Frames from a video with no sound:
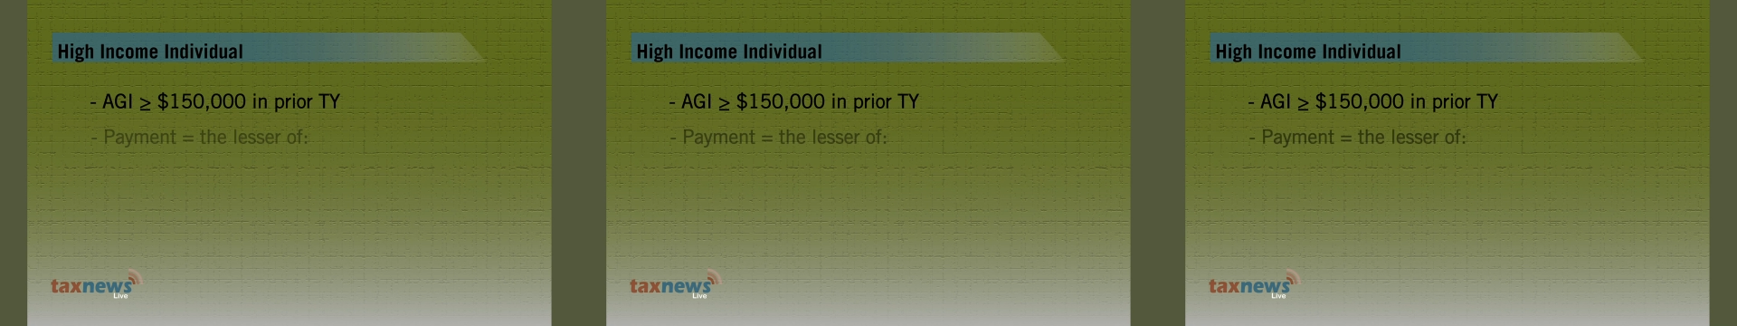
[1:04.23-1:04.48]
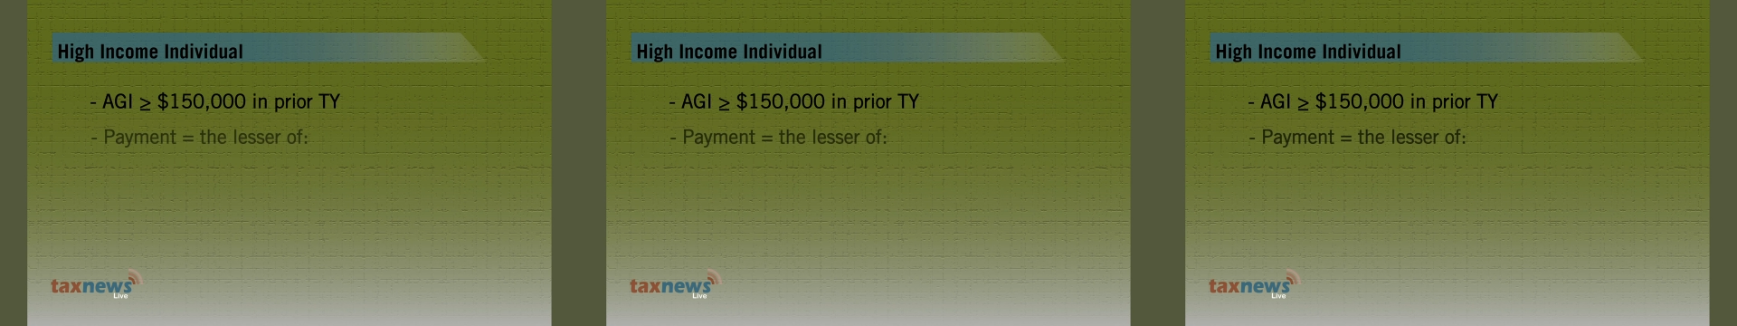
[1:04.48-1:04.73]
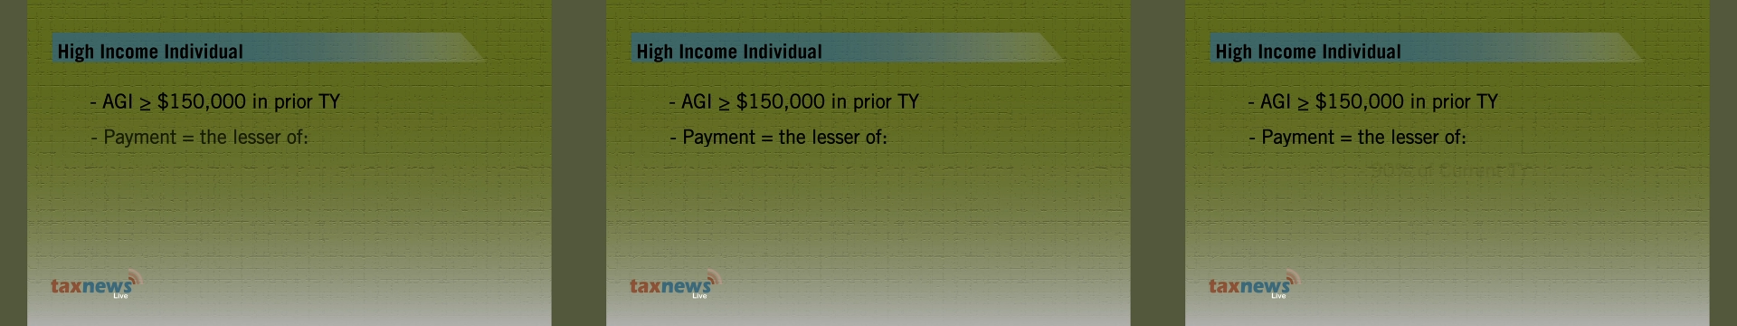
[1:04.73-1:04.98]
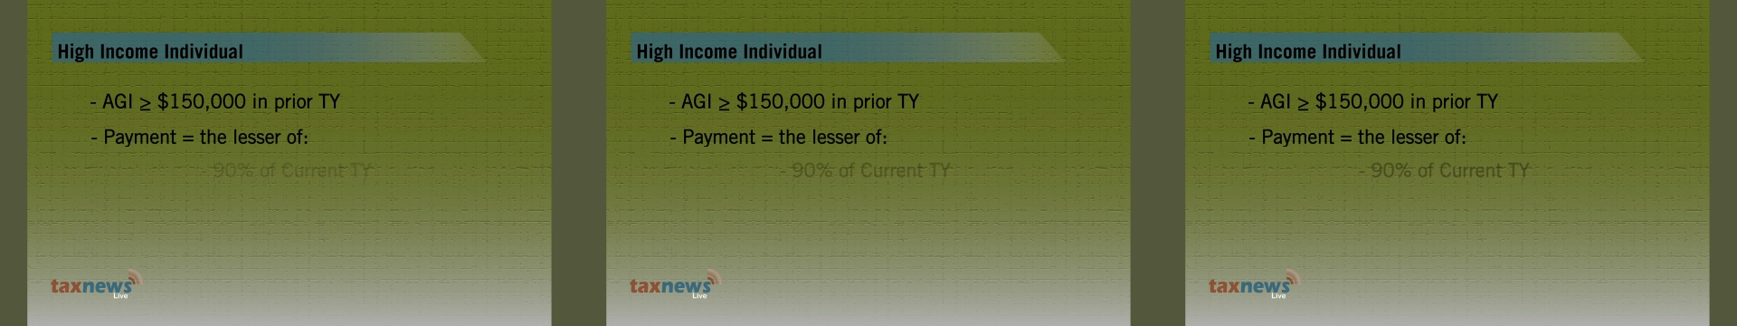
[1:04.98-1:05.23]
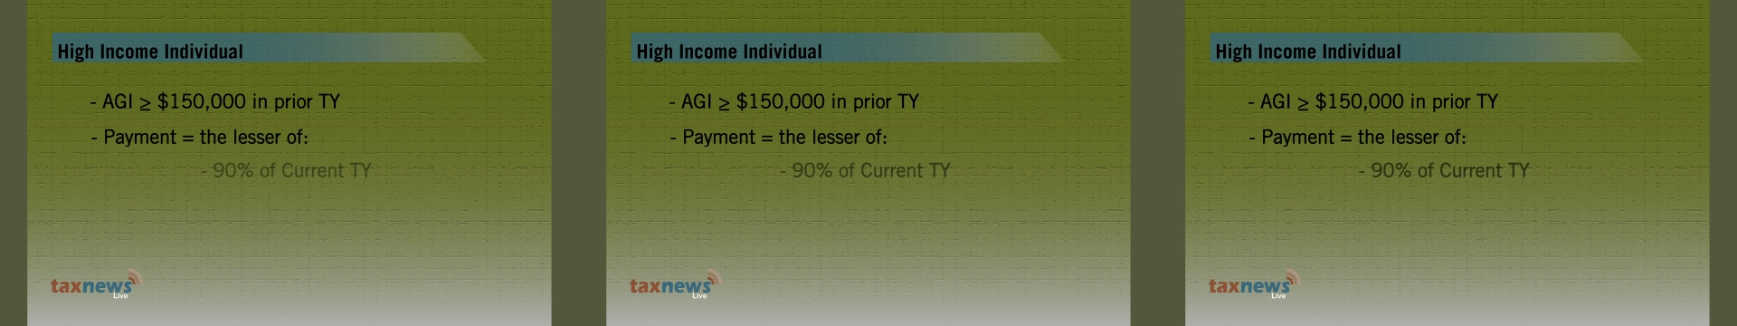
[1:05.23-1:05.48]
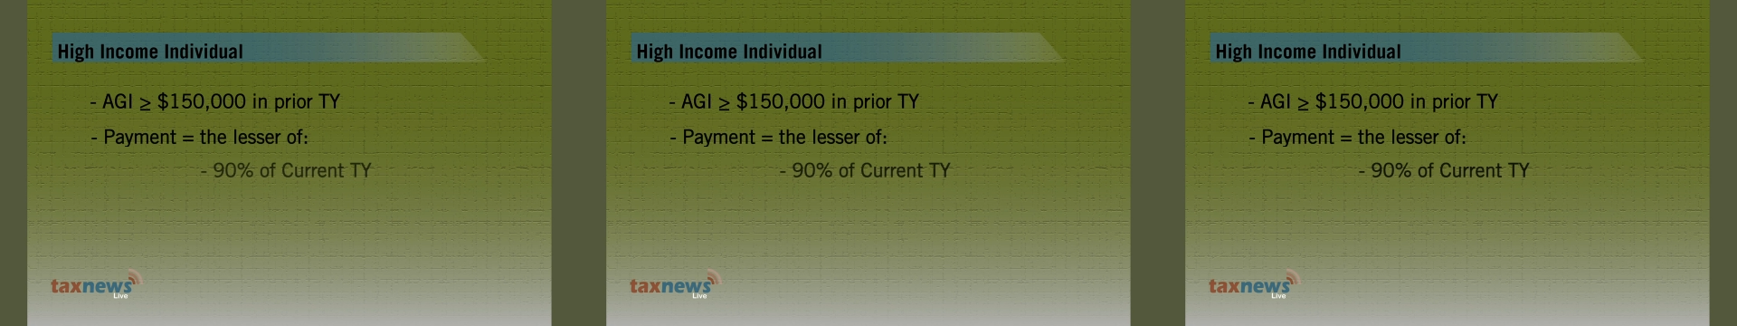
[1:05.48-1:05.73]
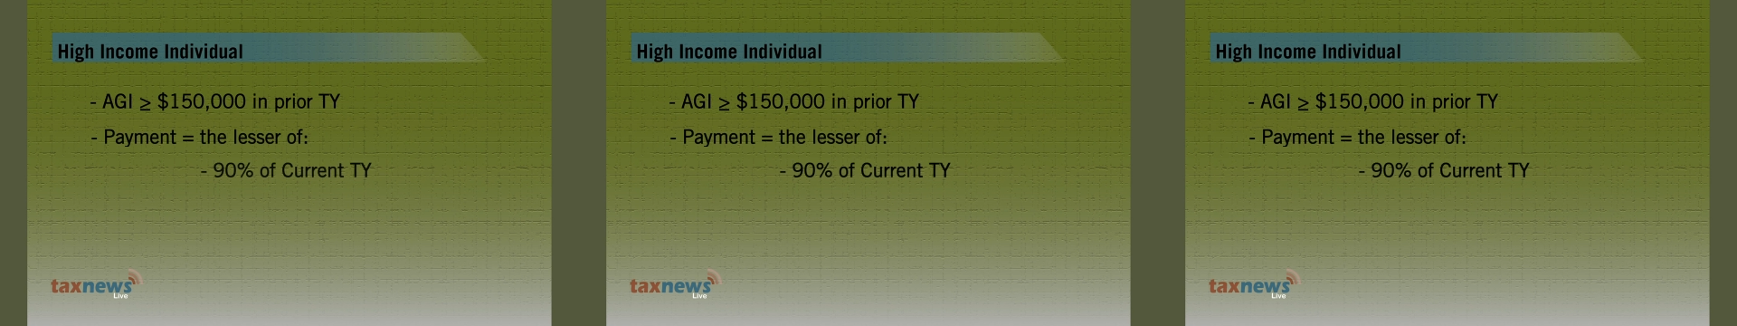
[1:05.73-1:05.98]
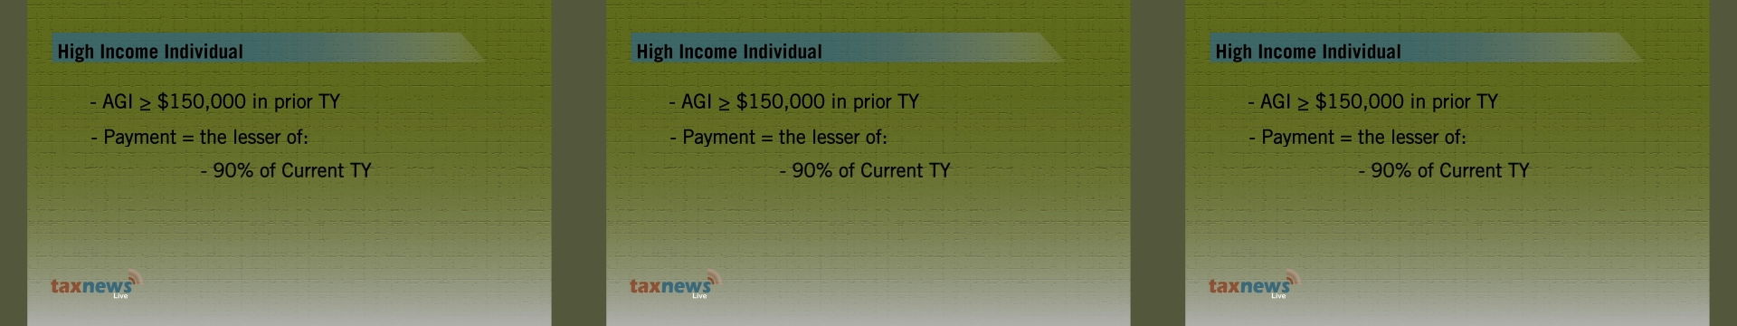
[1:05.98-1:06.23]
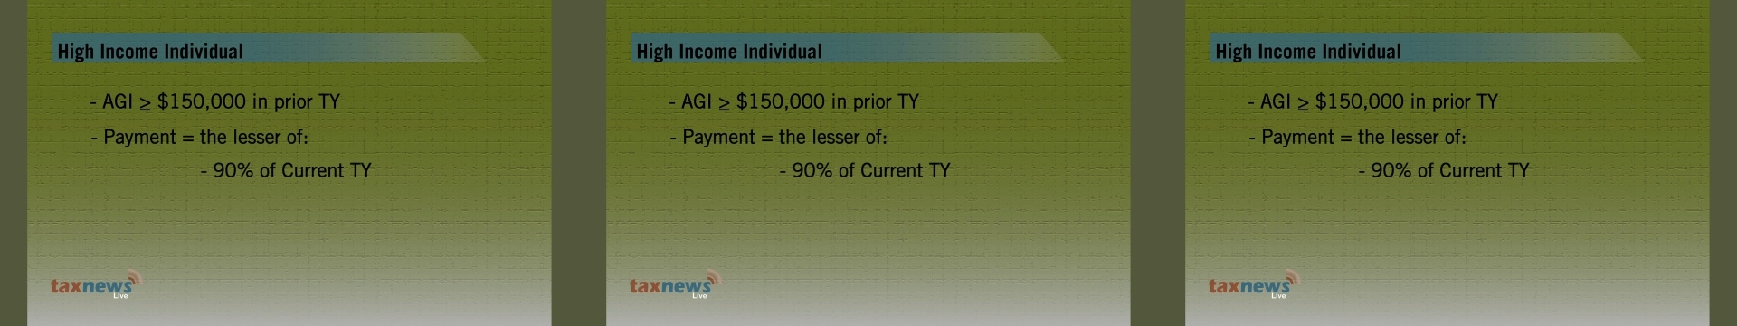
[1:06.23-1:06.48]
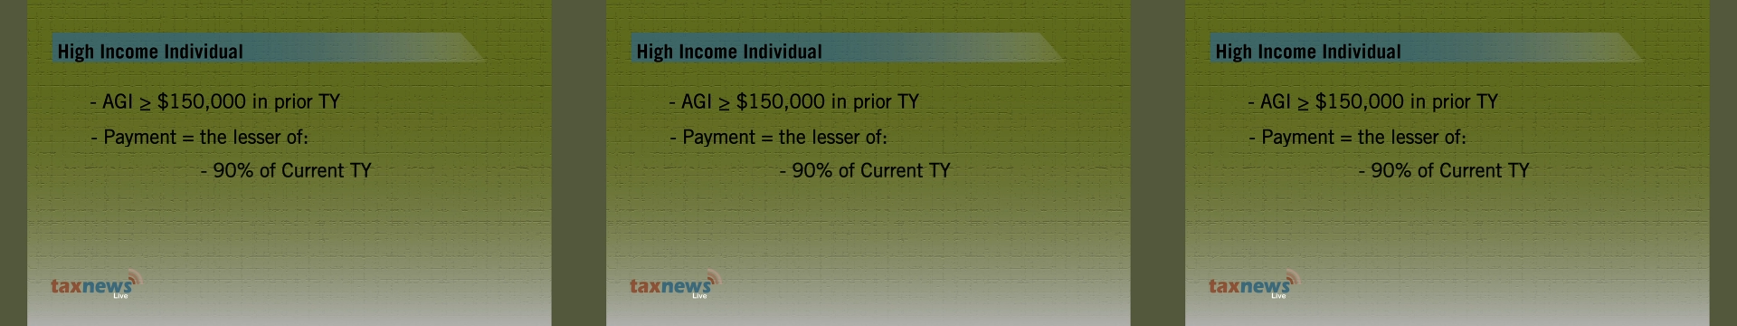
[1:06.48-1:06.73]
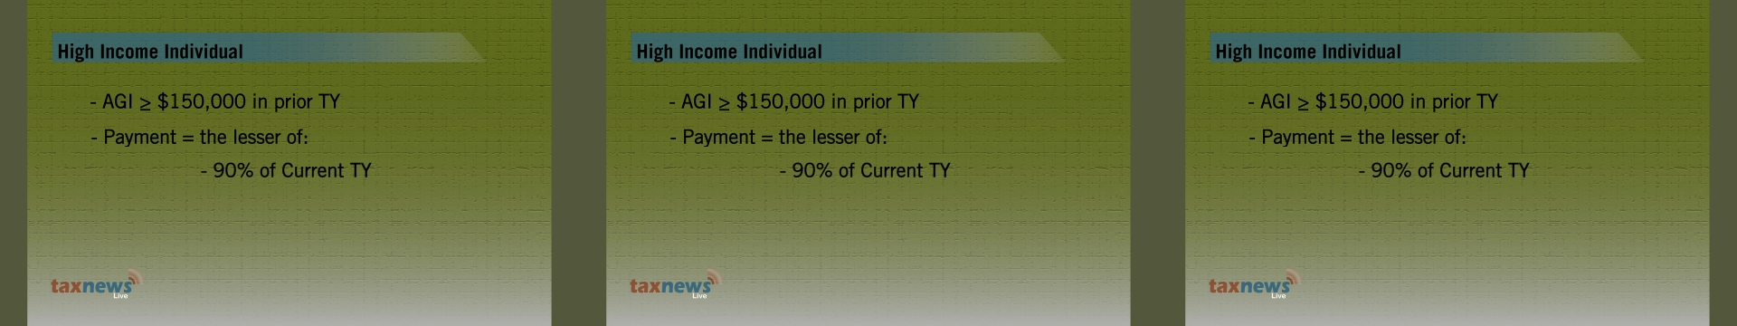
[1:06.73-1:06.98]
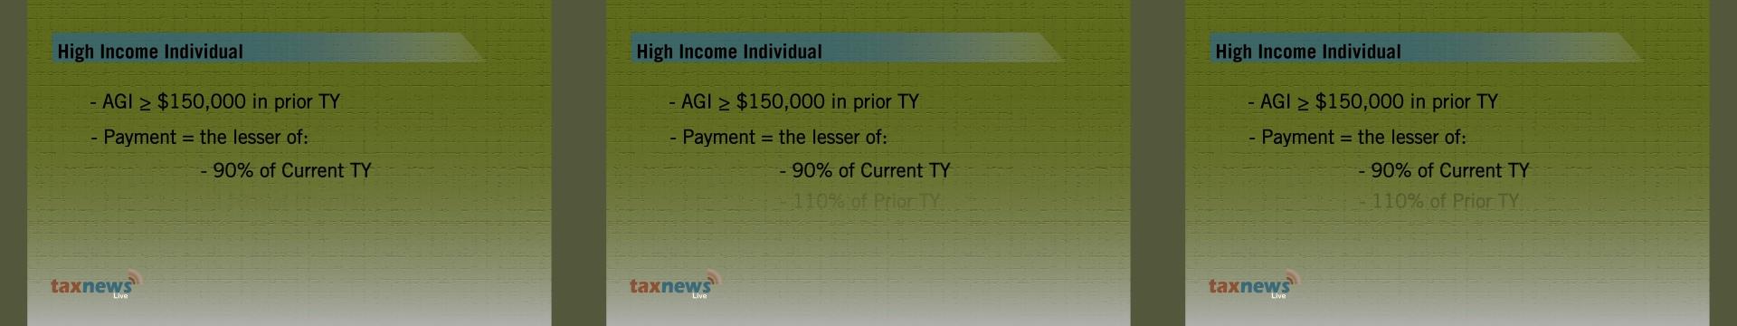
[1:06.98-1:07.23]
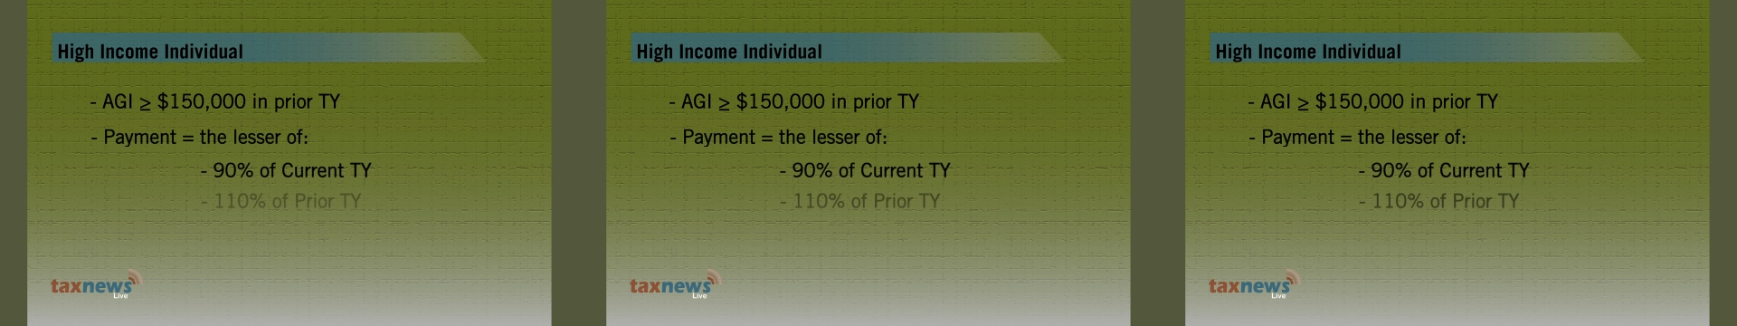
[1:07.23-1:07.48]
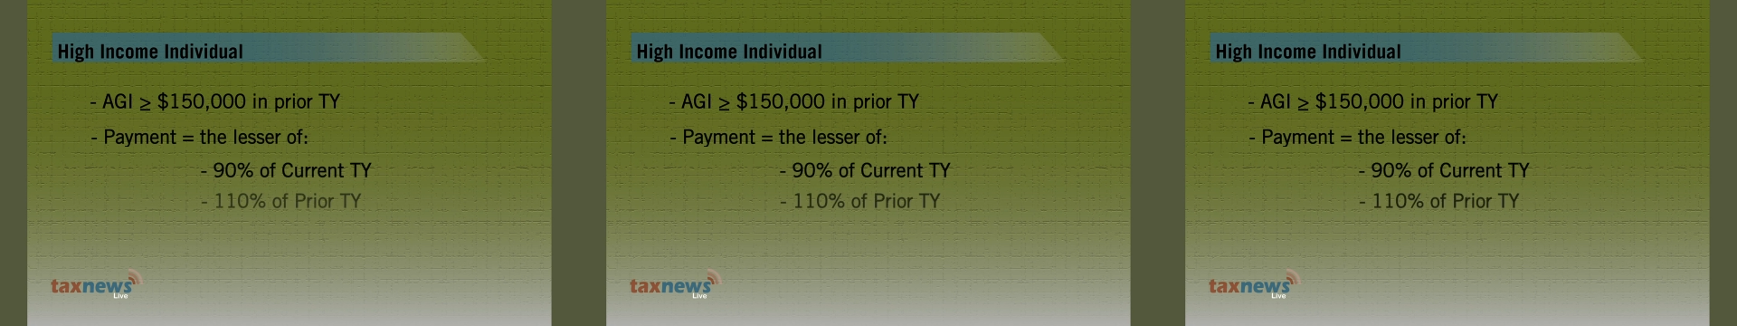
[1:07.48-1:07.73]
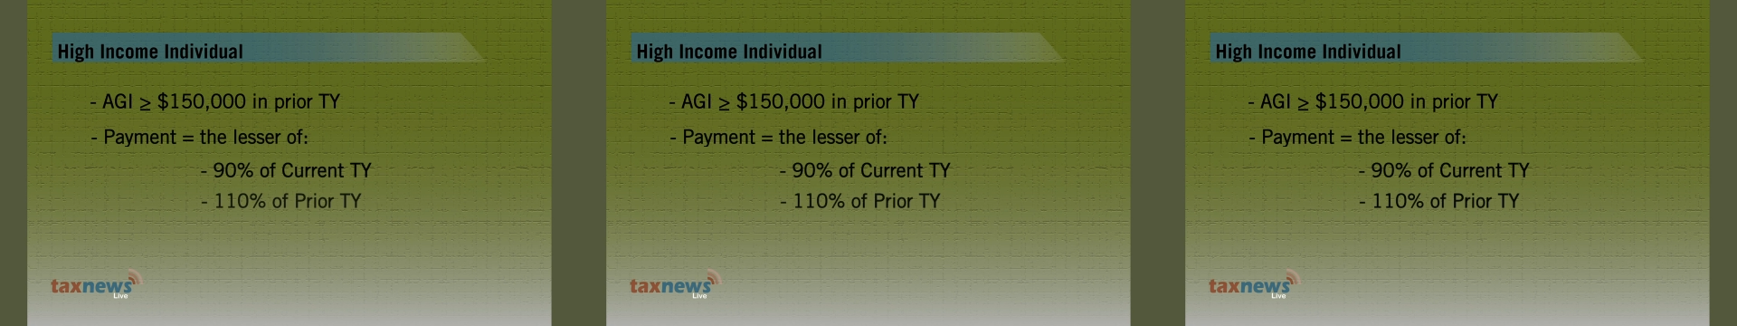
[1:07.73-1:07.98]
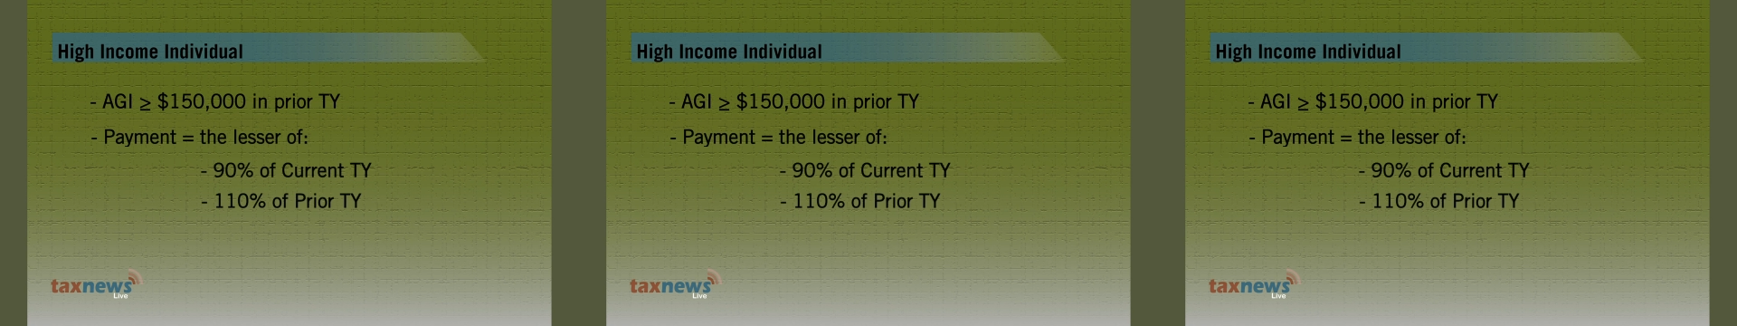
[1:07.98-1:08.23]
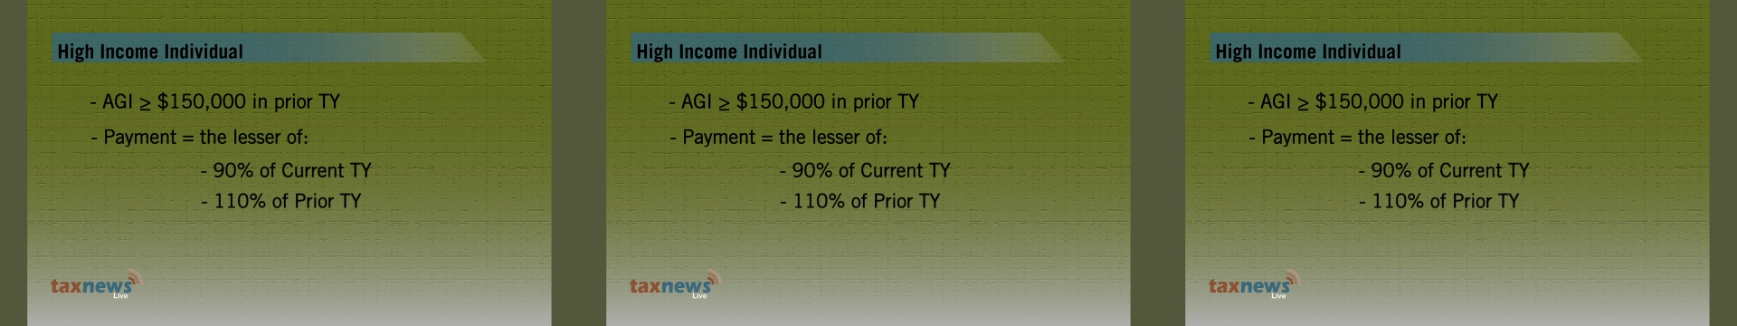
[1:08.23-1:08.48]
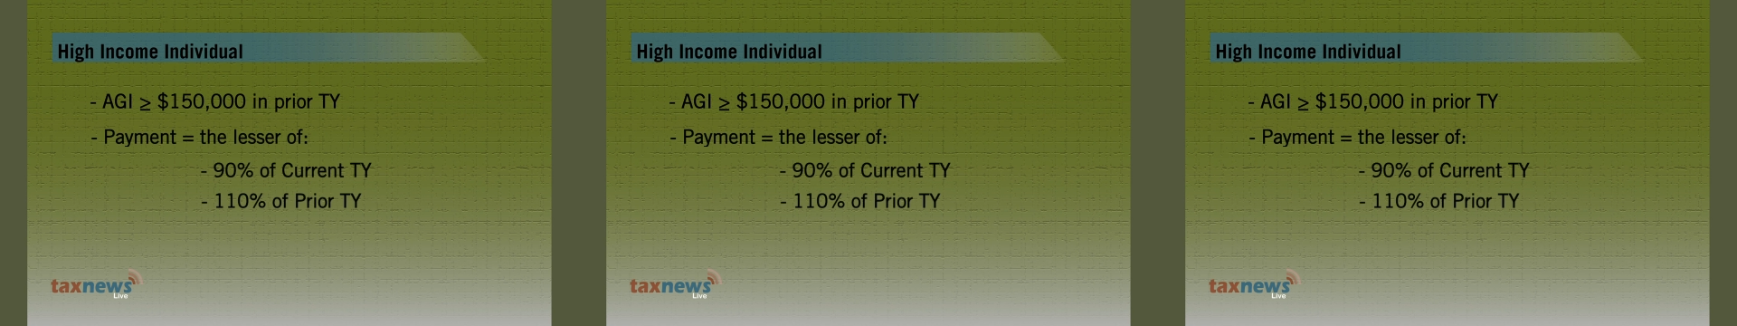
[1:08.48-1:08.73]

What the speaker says: No face is visible, so there are no lips to read.